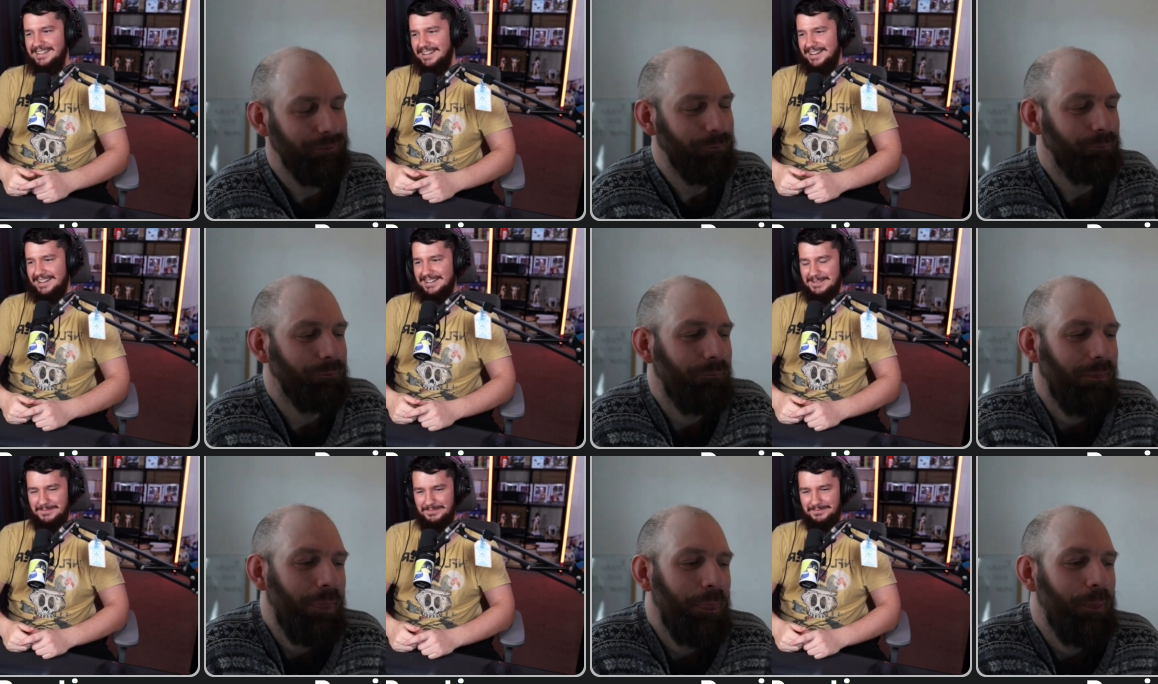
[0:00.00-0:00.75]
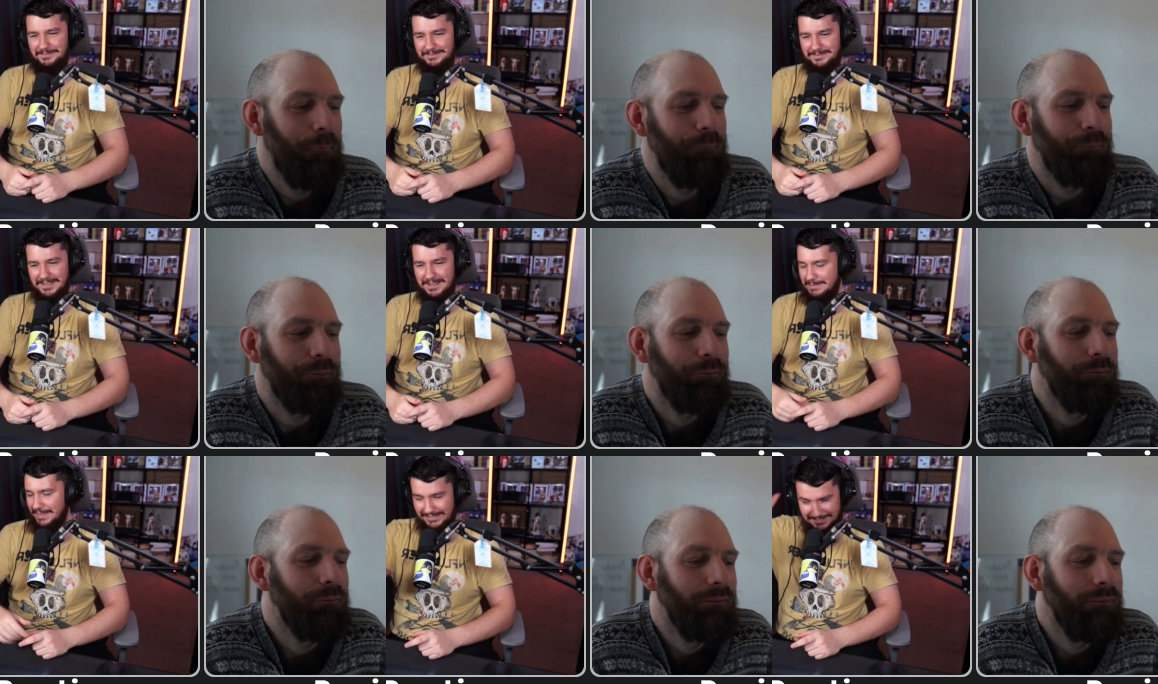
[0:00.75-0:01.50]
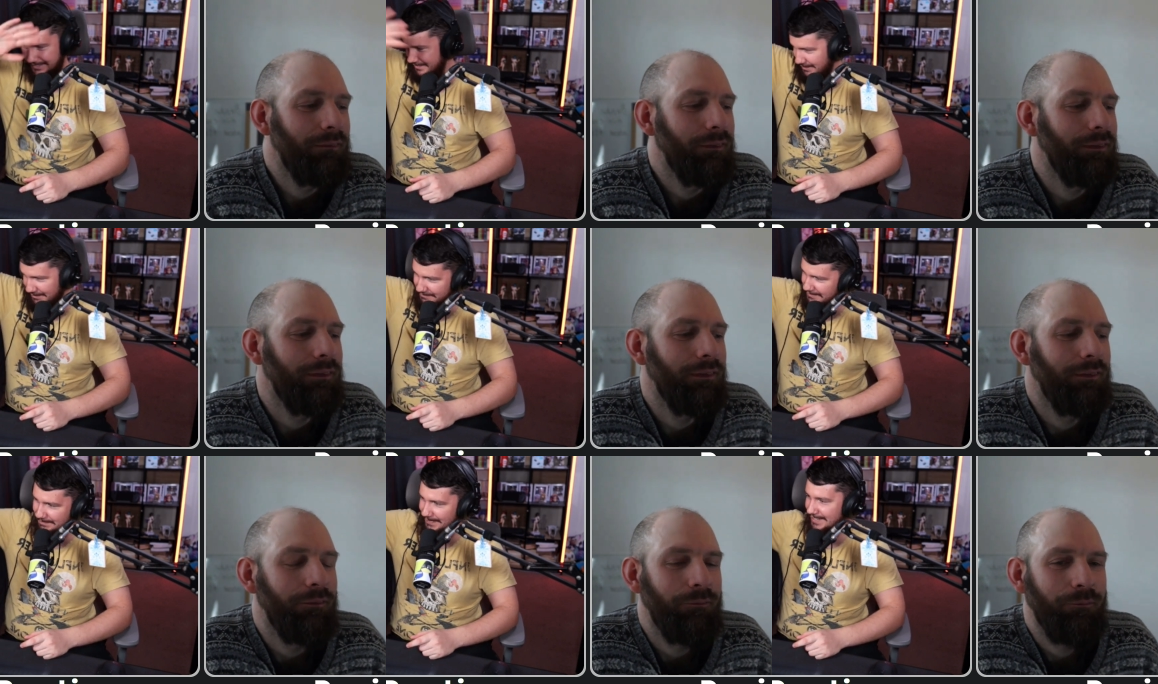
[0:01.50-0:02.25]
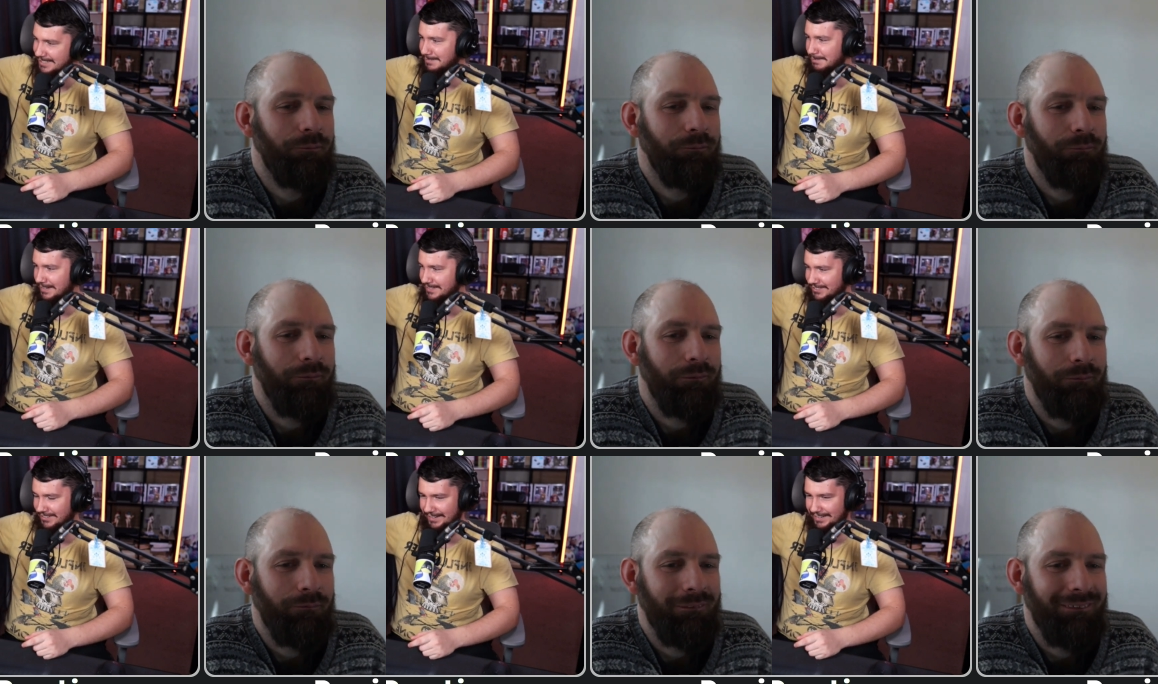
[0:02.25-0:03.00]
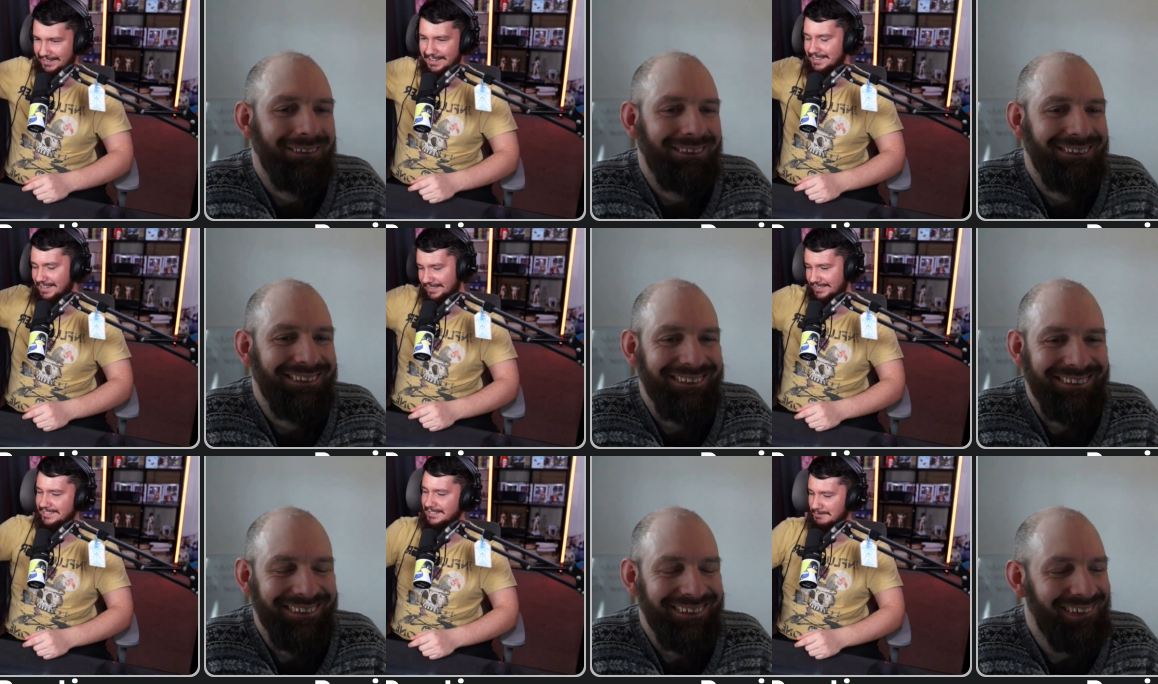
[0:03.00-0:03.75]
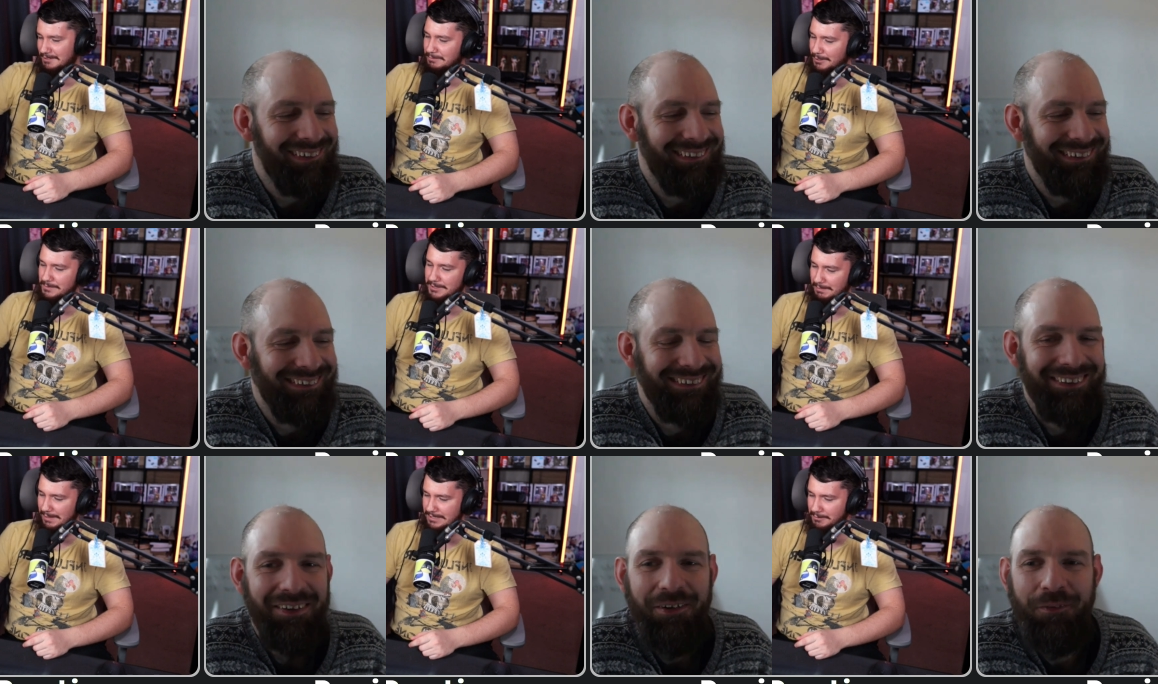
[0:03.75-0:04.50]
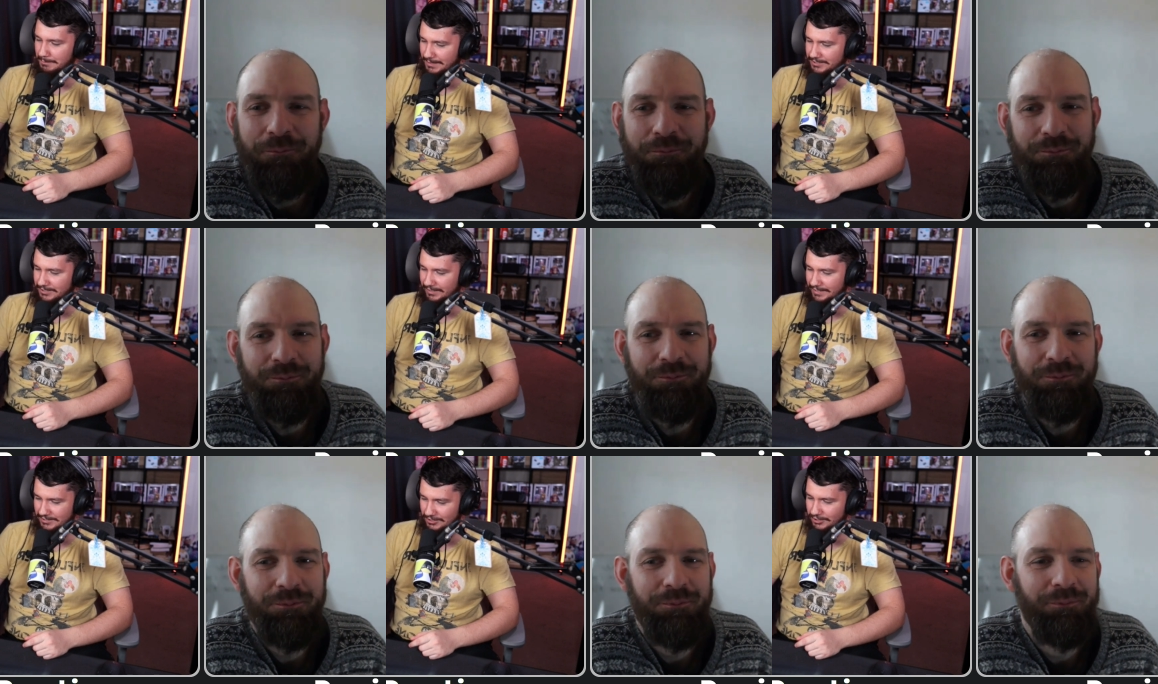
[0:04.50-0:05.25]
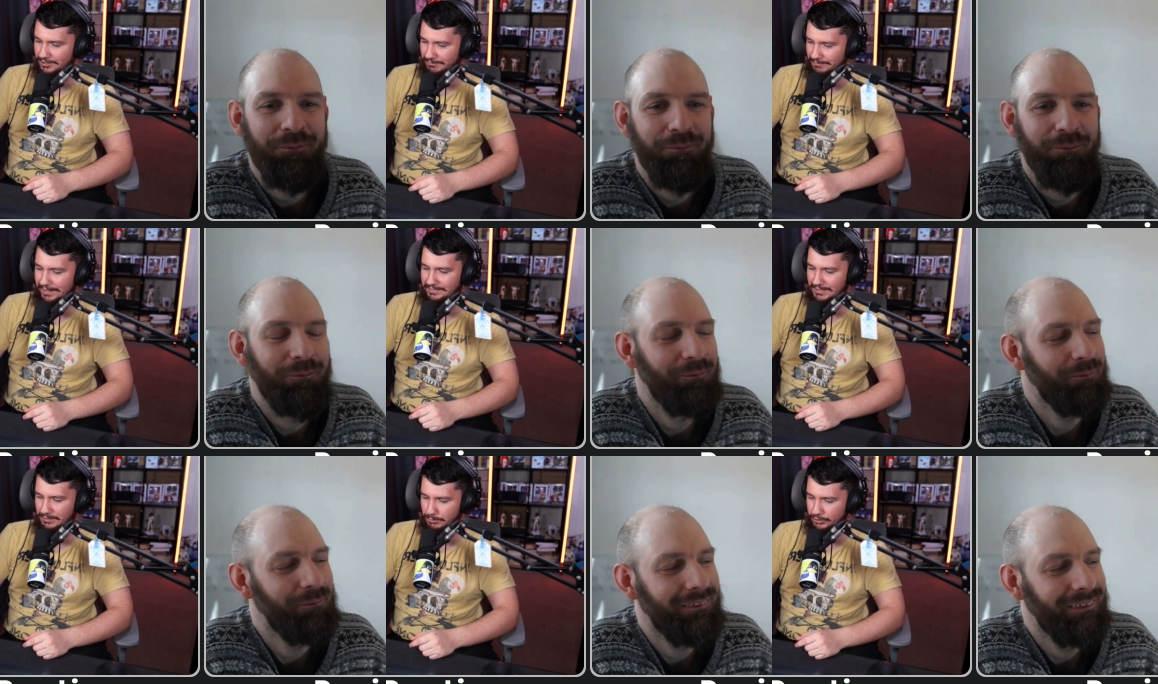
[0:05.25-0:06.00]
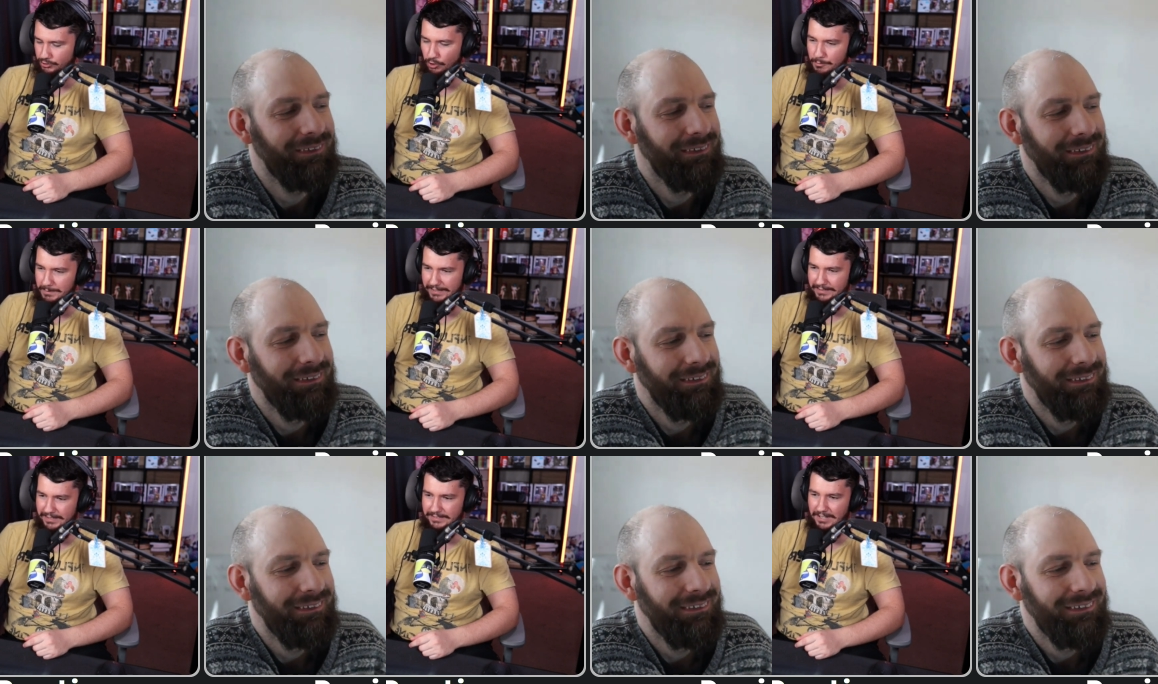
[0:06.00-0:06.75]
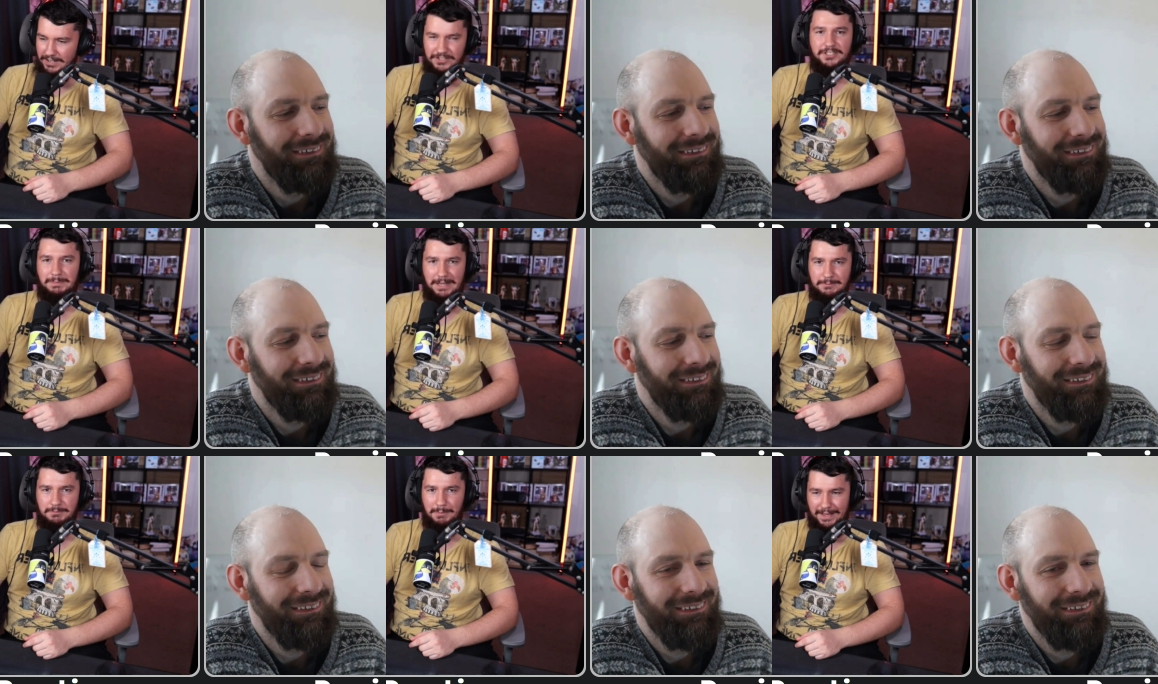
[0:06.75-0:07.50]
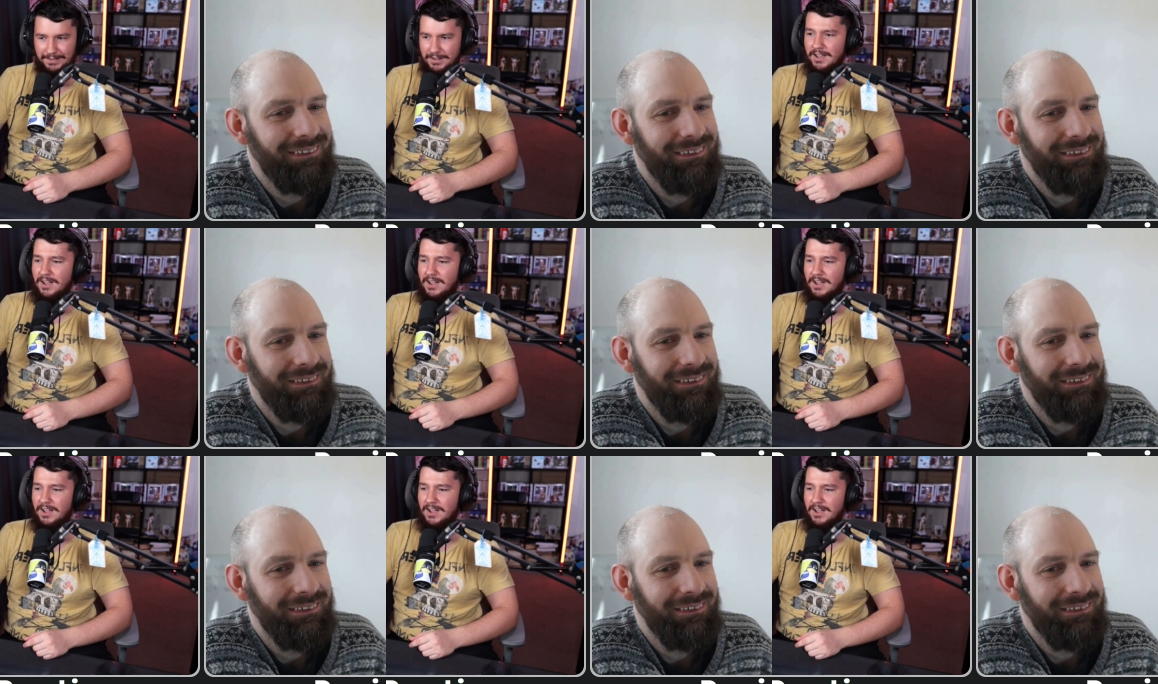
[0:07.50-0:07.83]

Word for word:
Speaker 1: Um, that the, the, the plasma bug tracker. I think that the problem with the plasma bug tracker is just the fact that there are so many things under the plasma banner.